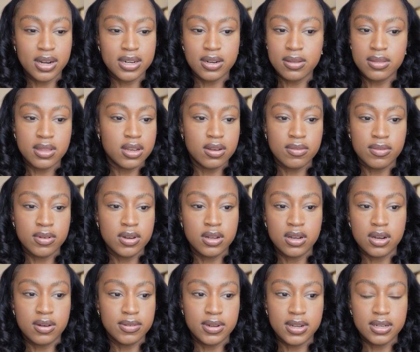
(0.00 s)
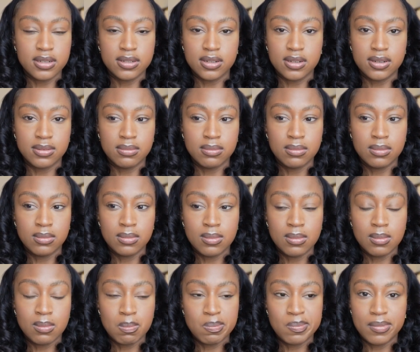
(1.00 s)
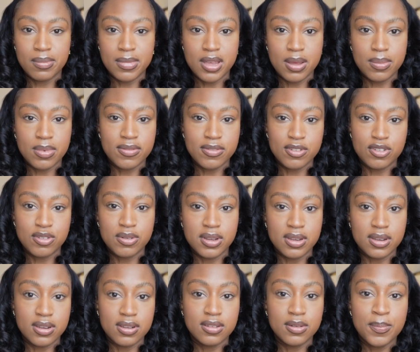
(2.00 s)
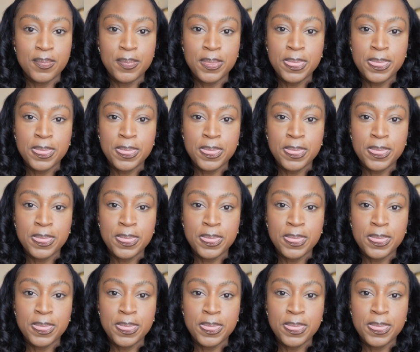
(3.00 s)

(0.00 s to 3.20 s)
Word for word: I don't think I've written a cover letter maybe for two years.